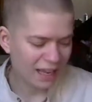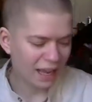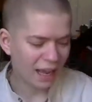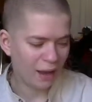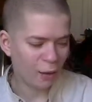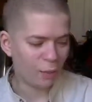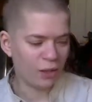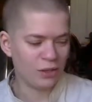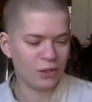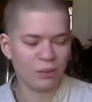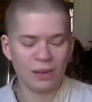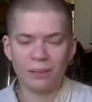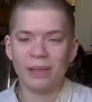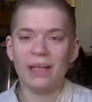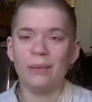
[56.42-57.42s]
how much I'm
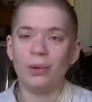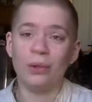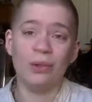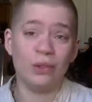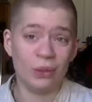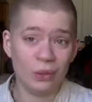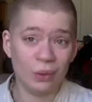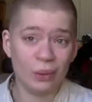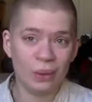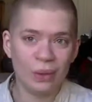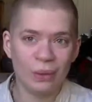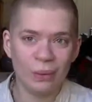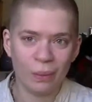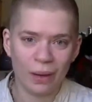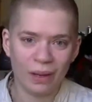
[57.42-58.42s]
gonna be able to do
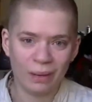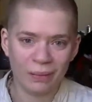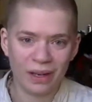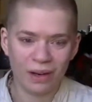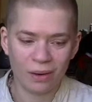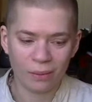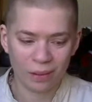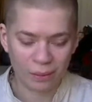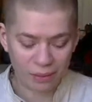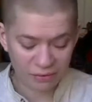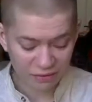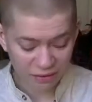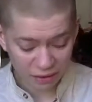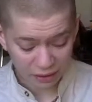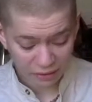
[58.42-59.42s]
while I'm there. I'm gonna be
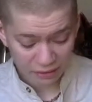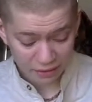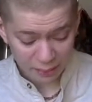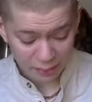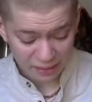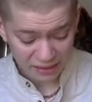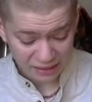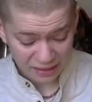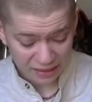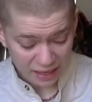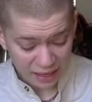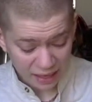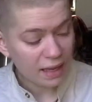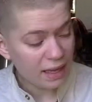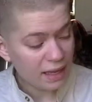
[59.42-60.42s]
very, very busy.
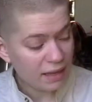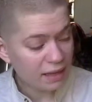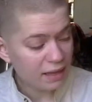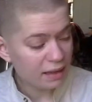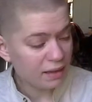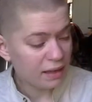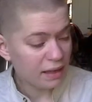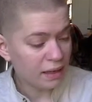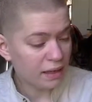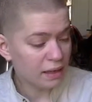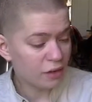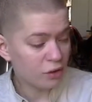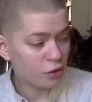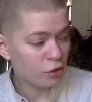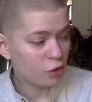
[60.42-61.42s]
Then
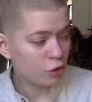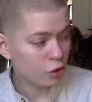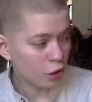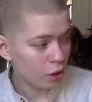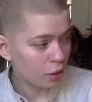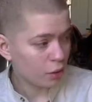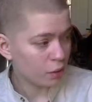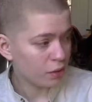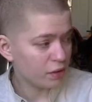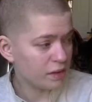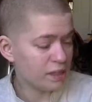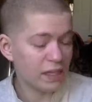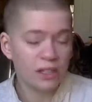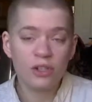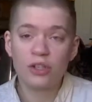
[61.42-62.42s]
the show, the
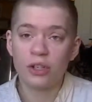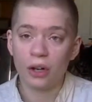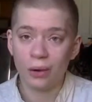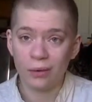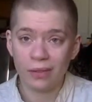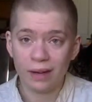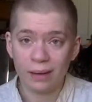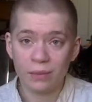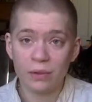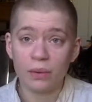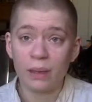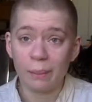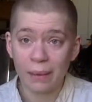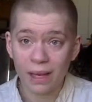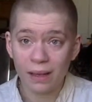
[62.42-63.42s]
stage show that I'm
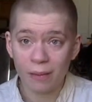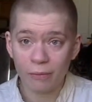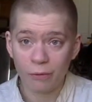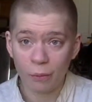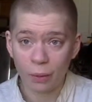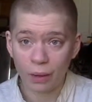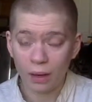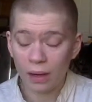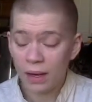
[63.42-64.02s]
doing makeup for,